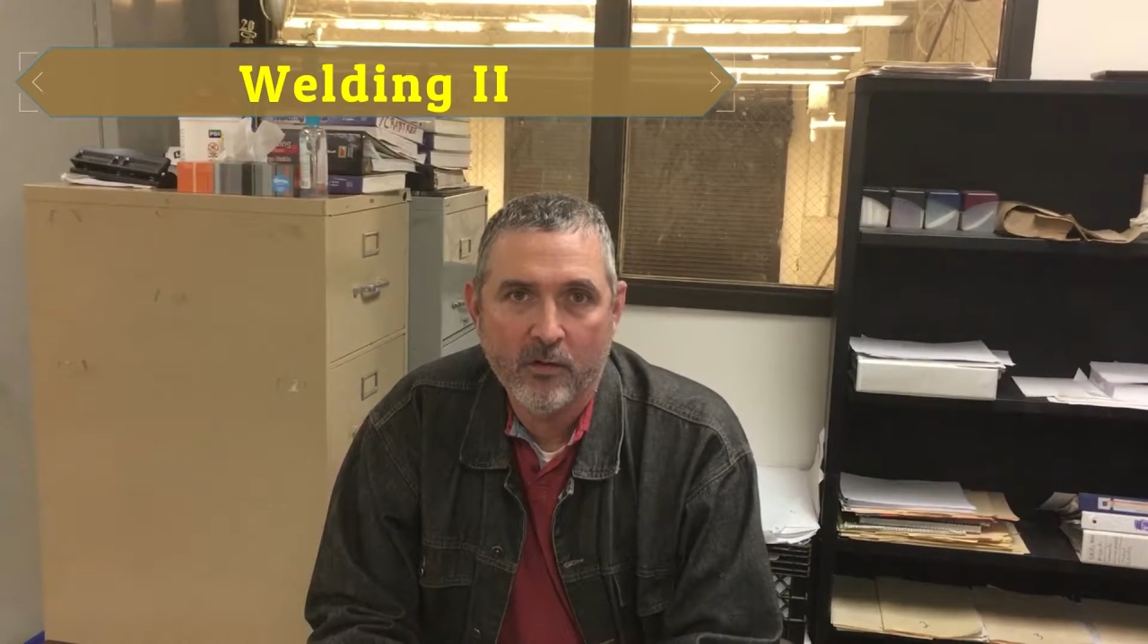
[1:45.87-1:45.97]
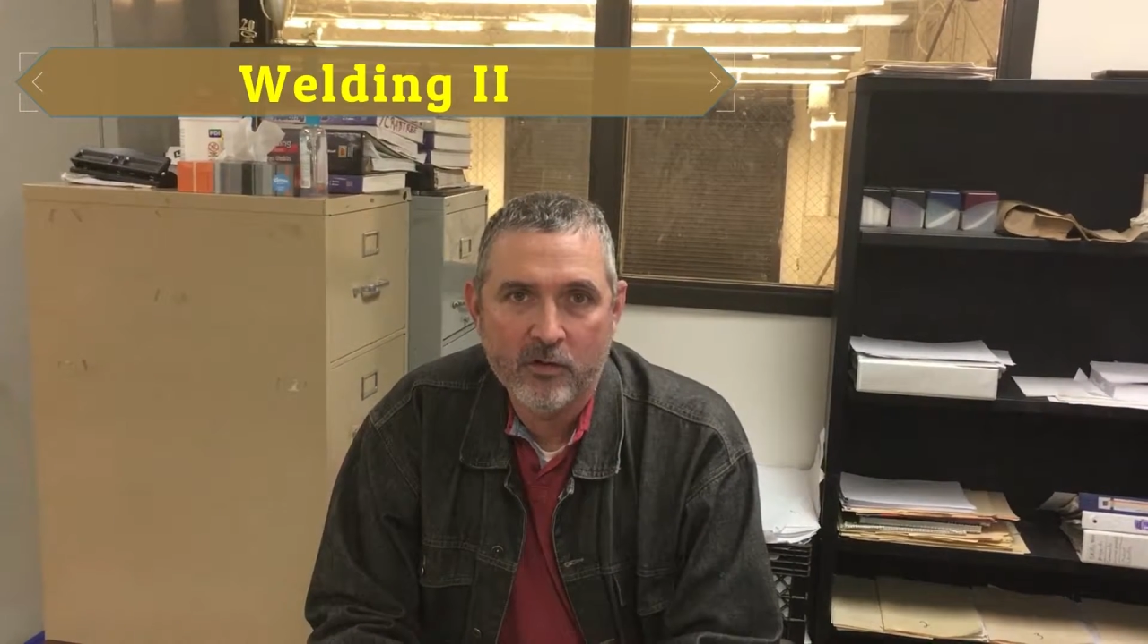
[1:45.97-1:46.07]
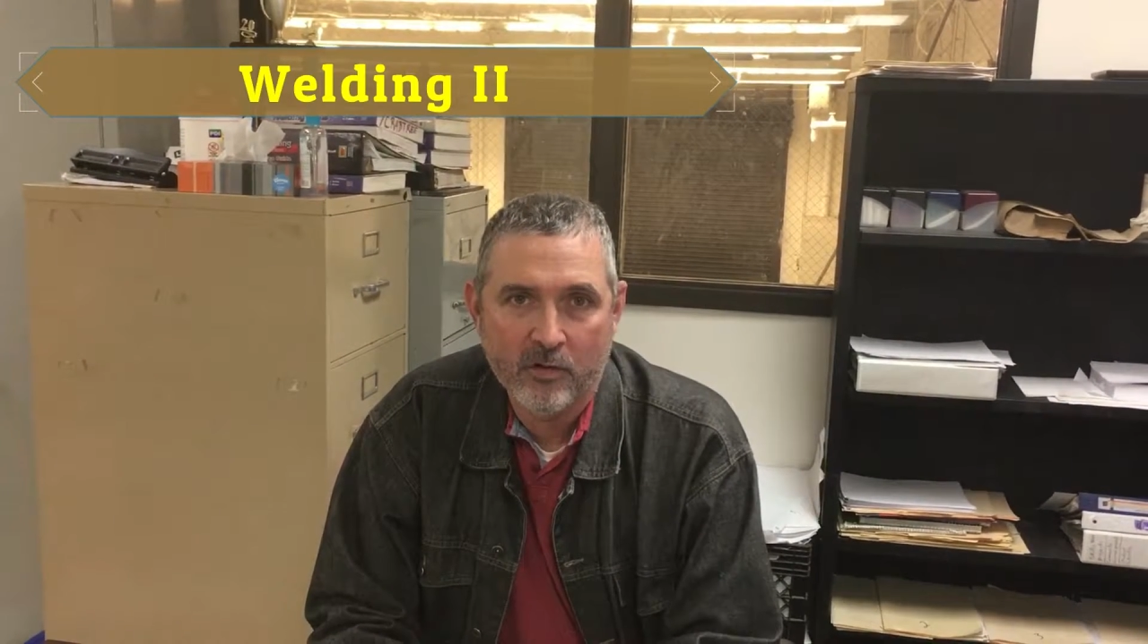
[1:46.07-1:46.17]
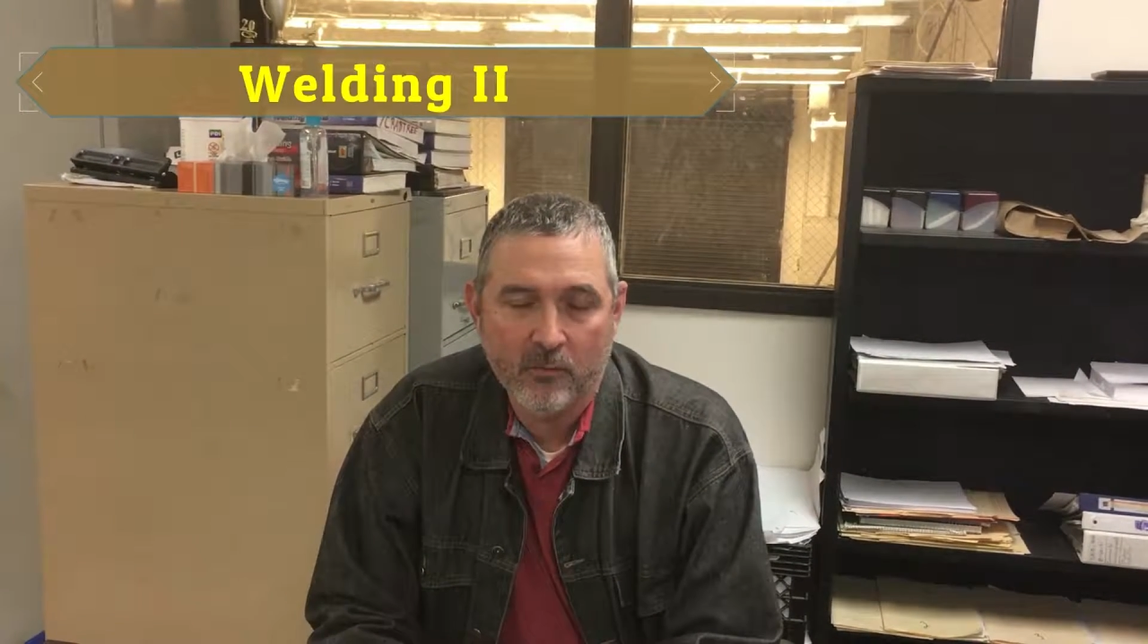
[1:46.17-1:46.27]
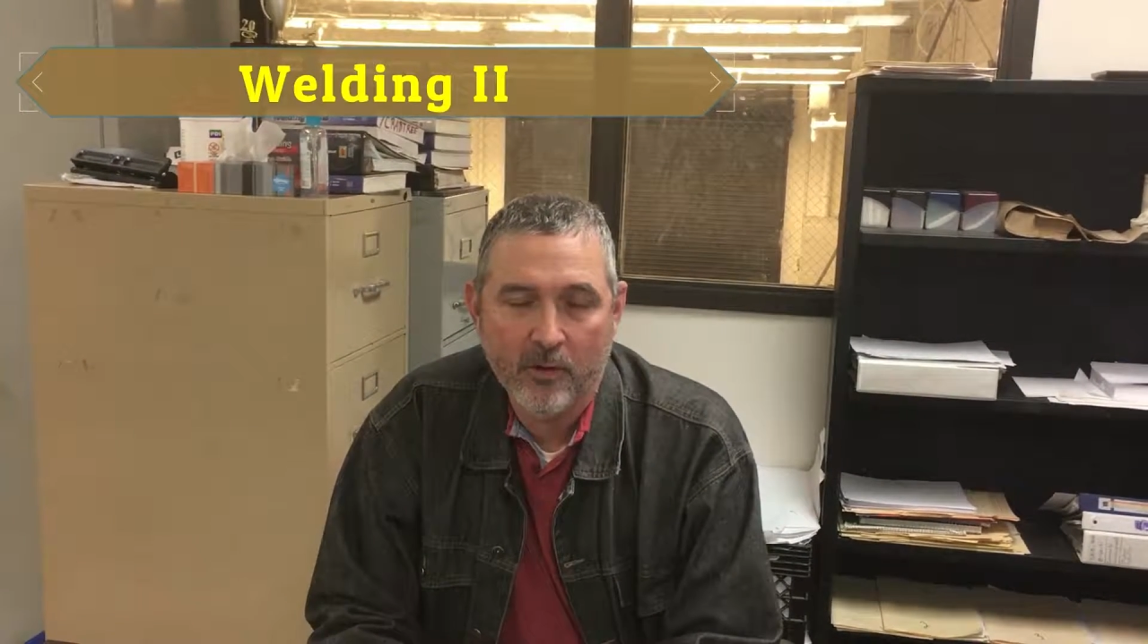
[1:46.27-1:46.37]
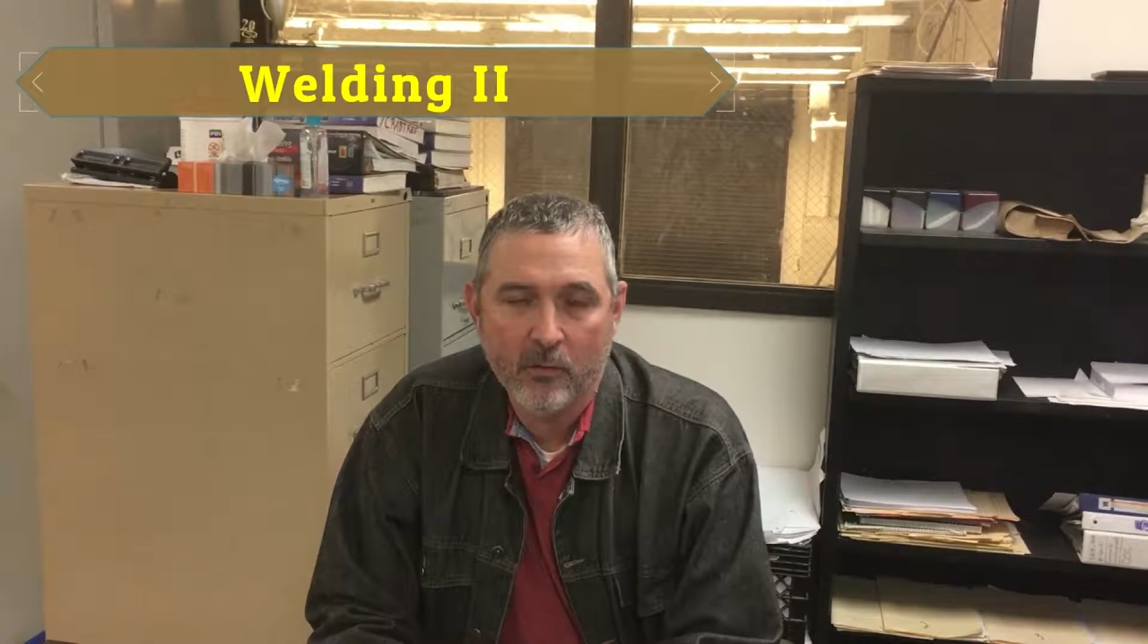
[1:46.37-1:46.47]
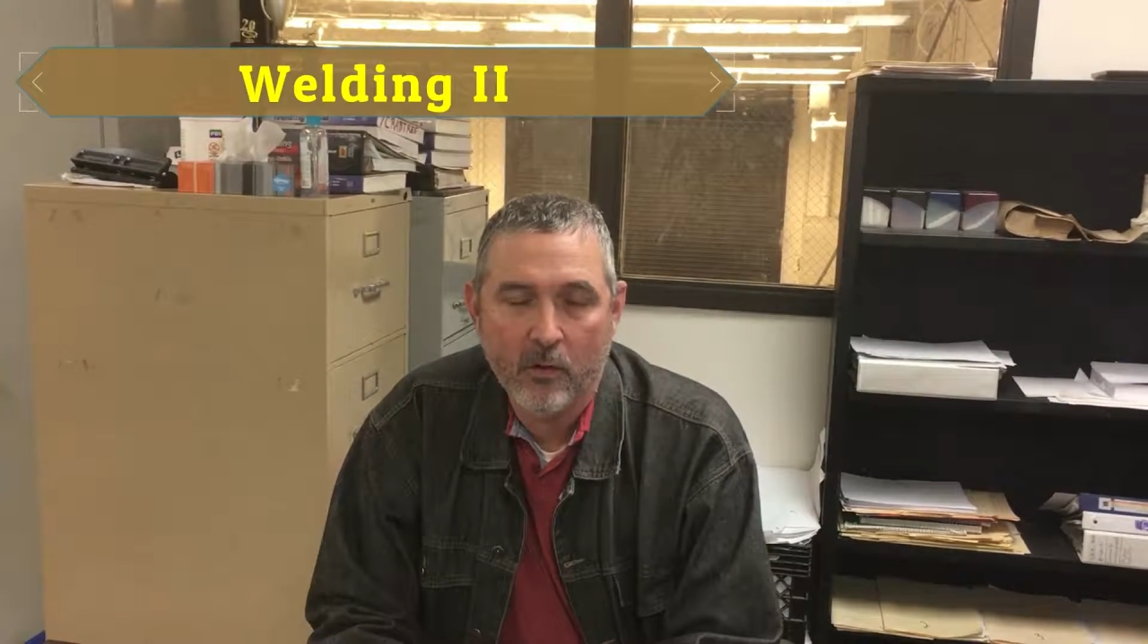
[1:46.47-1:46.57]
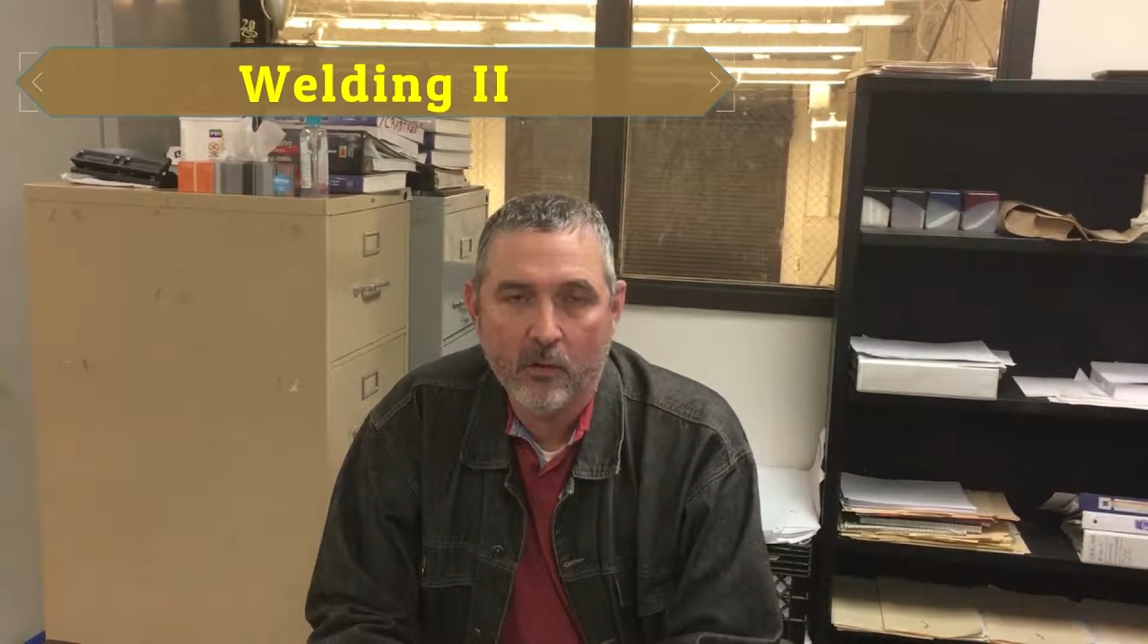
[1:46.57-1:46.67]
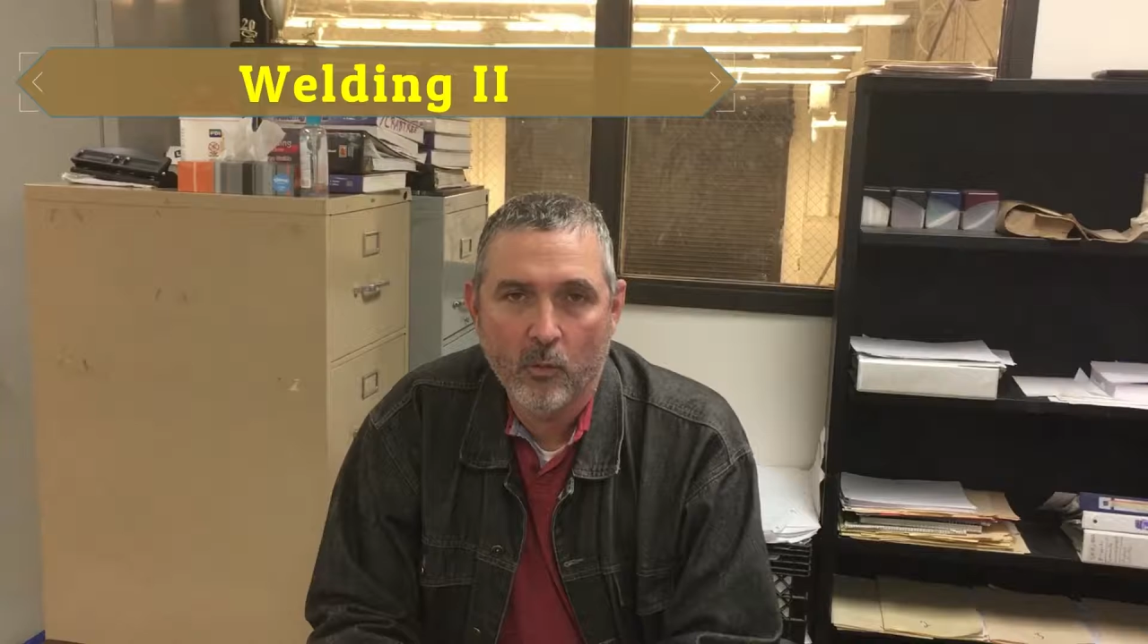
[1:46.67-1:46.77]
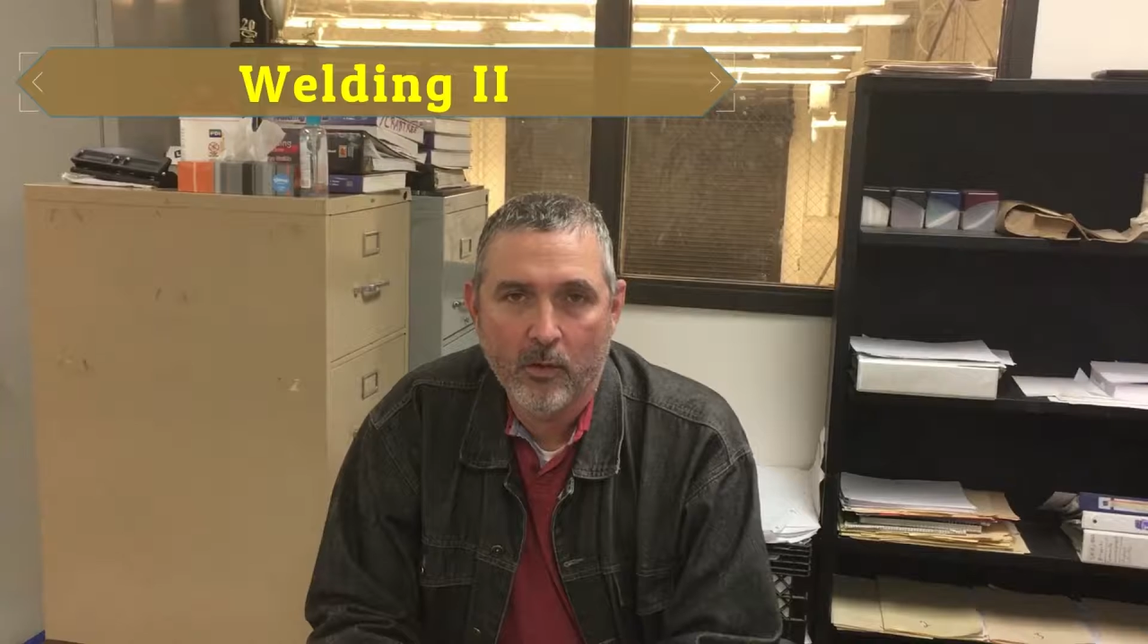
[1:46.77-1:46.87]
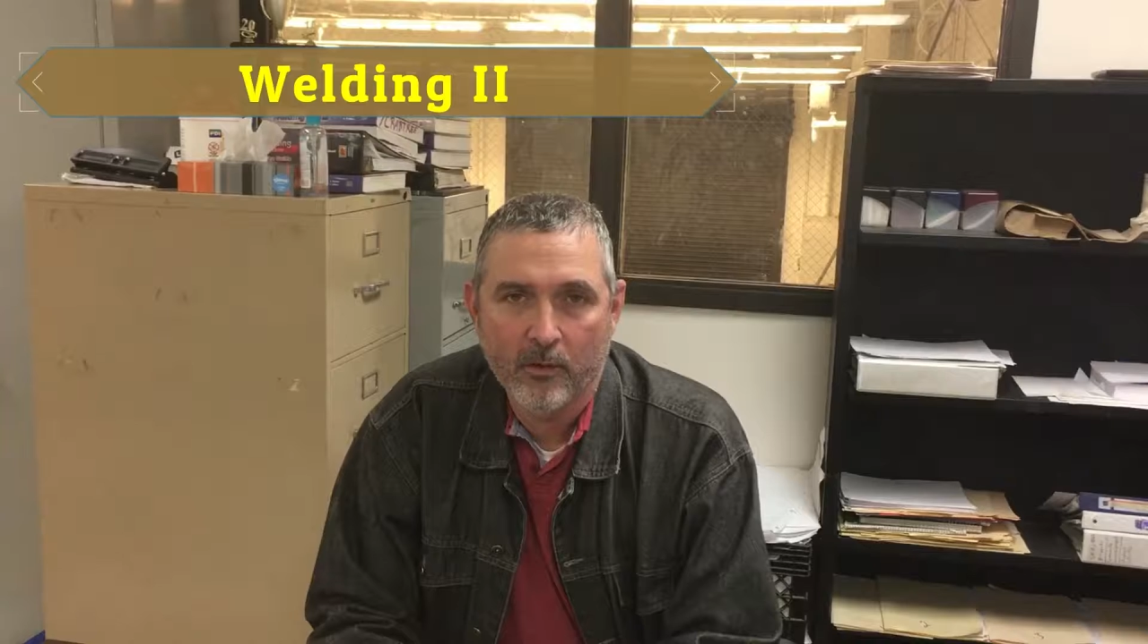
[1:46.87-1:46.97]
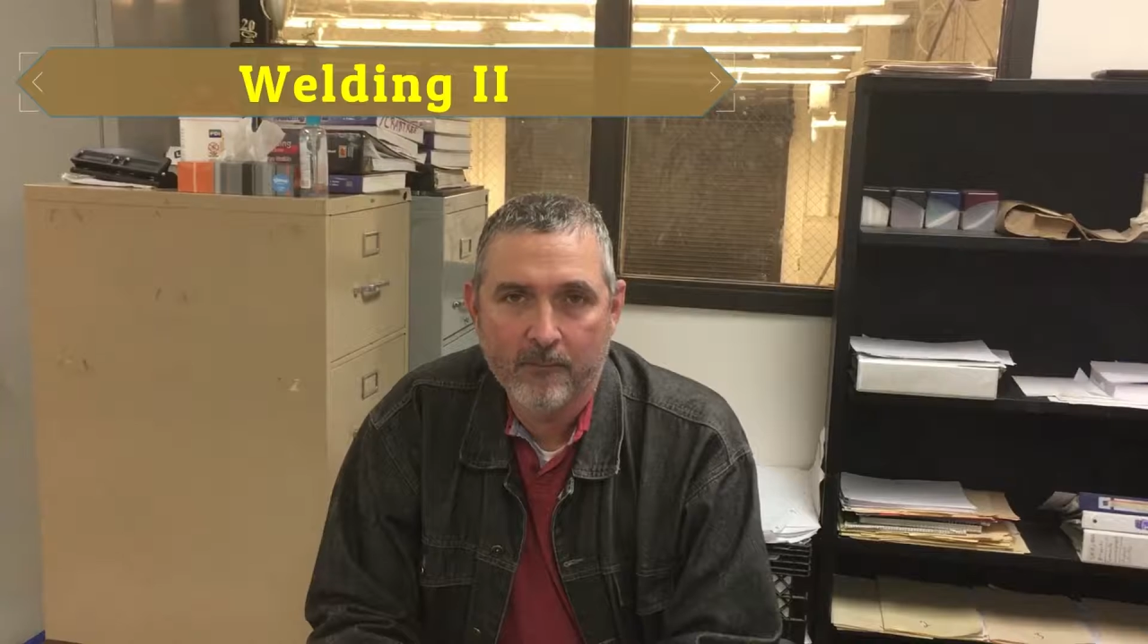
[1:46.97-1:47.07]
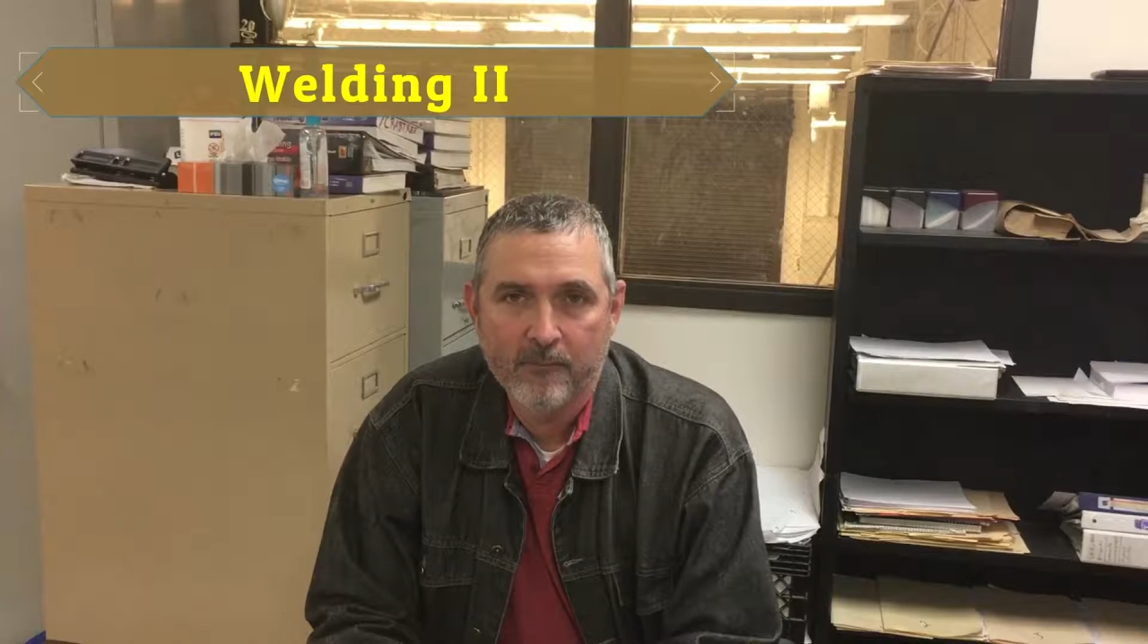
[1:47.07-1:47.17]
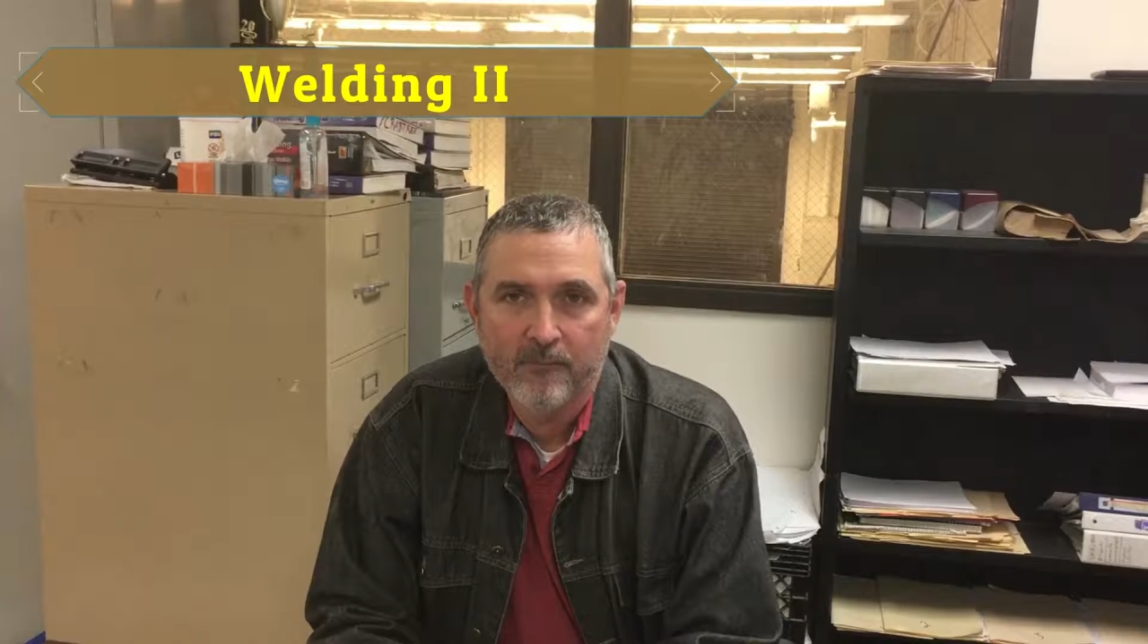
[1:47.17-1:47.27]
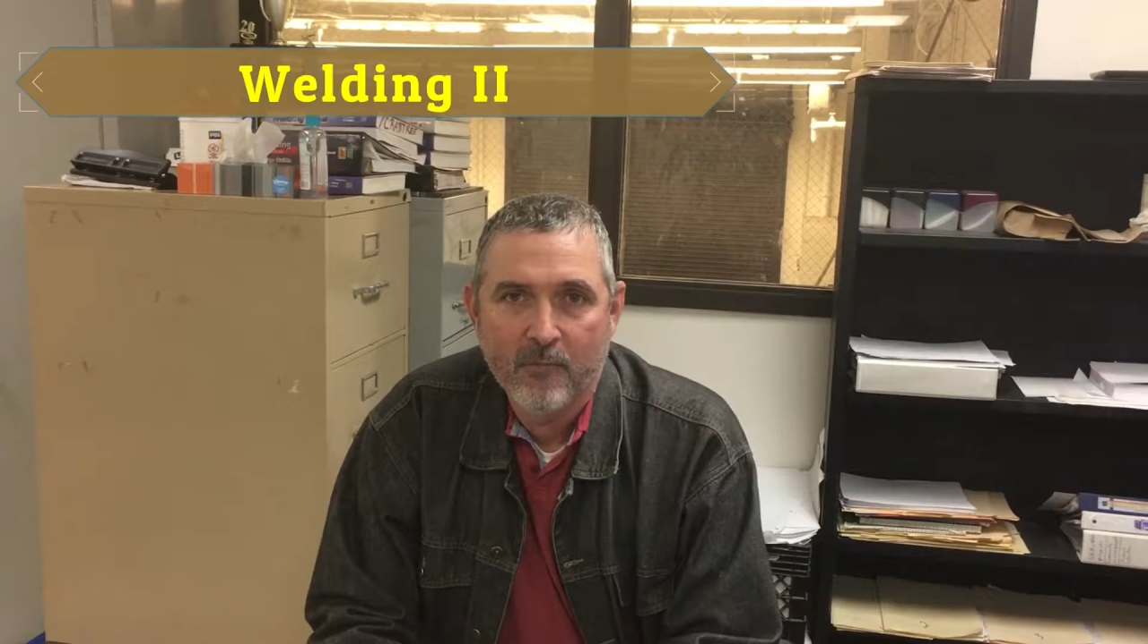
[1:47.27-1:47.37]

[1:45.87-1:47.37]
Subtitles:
shielded metal arc welding,